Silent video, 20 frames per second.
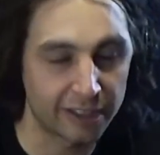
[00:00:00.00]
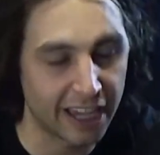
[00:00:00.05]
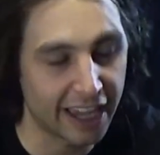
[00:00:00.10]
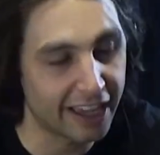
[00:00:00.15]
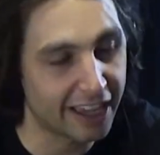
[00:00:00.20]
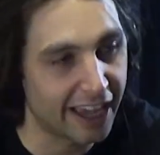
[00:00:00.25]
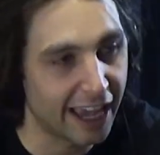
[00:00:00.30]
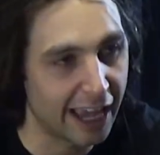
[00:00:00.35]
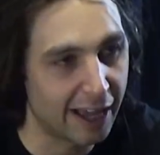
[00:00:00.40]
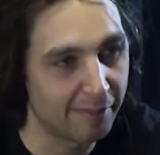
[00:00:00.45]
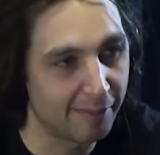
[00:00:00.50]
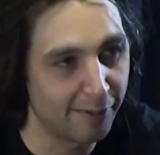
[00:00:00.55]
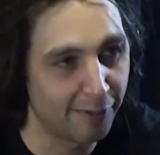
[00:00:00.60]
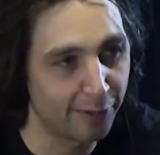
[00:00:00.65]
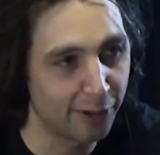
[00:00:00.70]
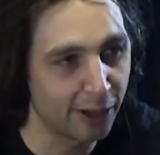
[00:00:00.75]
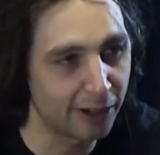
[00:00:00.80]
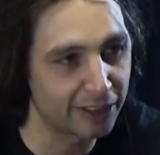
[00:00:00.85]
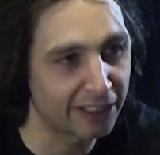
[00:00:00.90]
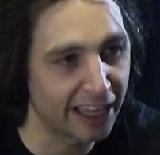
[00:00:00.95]
Through Skate
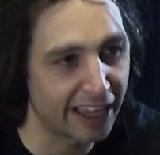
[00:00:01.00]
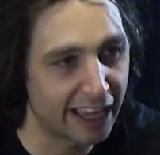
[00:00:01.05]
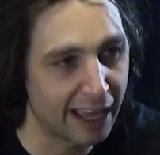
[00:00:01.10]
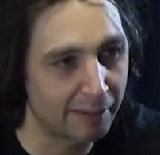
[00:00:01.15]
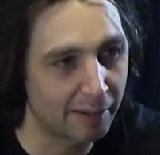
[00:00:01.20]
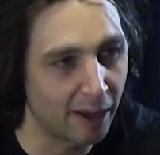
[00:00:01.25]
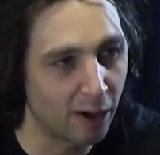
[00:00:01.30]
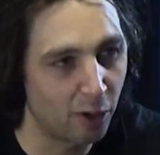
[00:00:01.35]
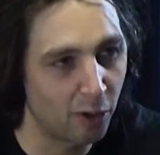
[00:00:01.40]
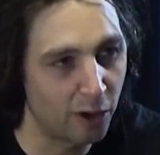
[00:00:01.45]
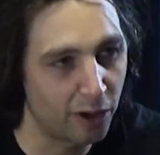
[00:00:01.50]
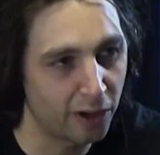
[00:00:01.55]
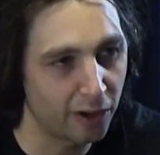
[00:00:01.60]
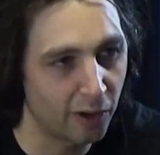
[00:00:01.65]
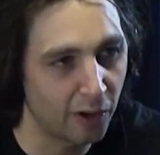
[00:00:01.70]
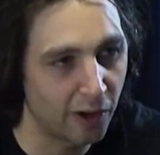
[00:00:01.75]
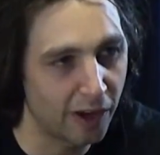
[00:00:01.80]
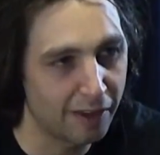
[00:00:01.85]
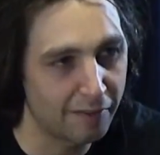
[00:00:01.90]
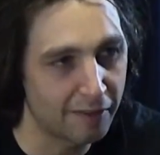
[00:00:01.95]
Camp. If you go to
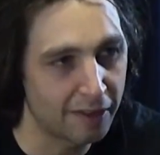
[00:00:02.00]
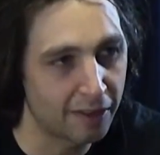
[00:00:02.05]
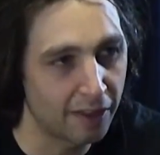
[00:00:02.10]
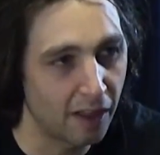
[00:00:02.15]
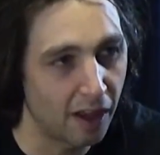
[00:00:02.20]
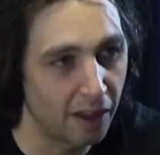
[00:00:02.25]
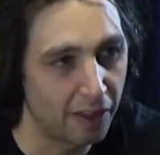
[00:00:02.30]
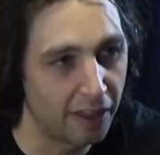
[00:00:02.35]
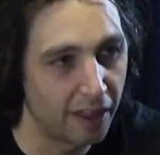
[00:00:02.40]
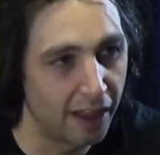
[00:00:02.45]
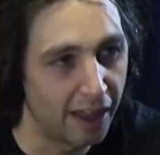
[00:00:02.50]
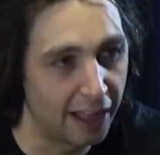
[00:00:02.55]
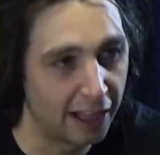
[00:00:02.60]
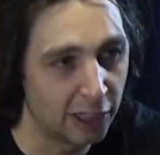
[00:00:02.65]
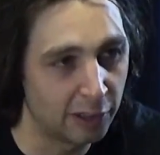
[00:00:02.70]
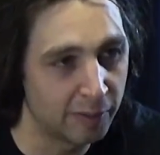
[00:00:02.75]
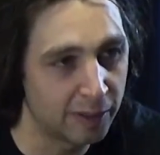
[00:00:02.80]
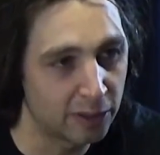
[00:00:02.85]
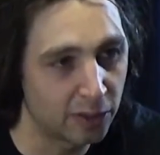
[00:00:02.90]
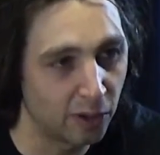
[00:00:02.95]
skatecamp.org or even on
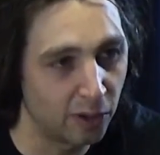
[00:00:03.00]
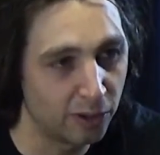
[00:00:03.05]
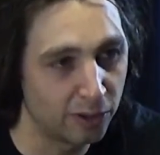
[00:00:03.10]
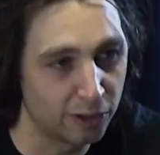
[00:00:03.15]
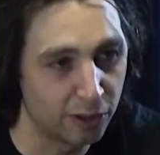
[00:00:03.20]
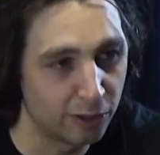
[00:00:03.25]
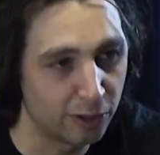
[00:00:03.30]
the Elements